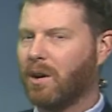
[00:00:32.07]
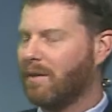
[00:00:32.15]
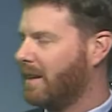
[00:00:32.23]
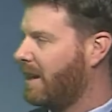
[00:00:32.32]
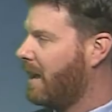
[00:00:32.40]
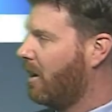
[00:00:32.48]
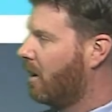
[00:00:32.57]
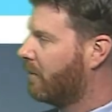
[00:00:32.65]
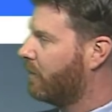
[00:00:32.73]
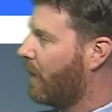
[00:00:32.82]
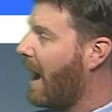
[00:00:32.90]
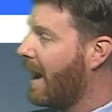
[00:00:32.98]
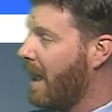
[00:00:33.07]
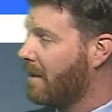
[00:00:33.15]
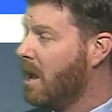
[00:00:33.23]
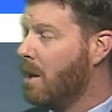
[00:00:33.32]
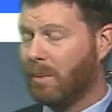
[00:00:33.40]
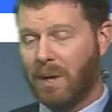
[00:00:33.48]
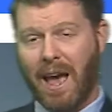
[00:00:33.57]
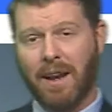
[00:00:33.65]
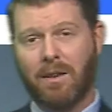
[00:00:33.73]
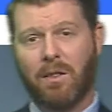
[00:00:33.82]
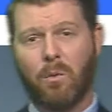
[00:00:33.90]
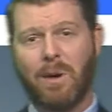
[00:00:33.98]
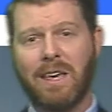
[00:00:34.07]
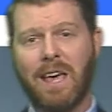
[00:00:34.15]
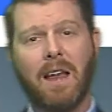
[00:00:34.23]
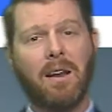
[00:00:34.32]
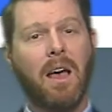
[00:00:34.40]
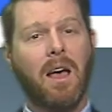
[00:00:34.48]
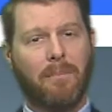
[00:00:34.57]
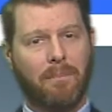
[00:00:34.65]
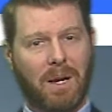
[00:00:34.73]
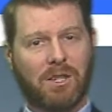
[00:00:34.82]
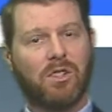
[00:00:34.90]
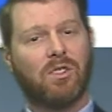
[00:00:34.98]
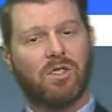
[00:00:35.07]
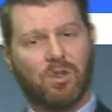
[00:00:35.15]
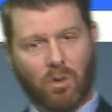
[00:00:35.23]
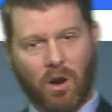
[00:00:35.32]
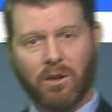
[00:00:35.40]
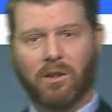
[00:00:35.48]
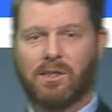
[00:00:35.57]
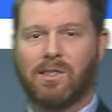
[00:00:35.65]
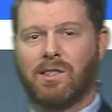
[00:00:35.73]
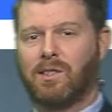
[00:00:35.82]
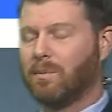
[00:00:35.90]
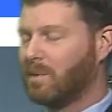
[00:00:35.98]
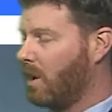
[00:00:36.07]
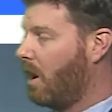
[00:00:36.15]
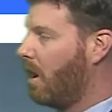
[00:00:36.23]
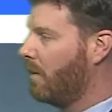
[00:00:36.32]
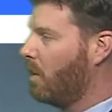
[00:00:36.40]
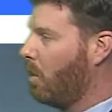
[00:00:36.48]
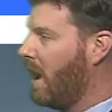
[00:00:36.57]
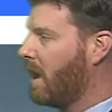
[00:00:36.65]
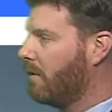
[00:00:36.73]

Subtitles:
part of the day on Friday, but heading into the weekend, much stronger systems on the way.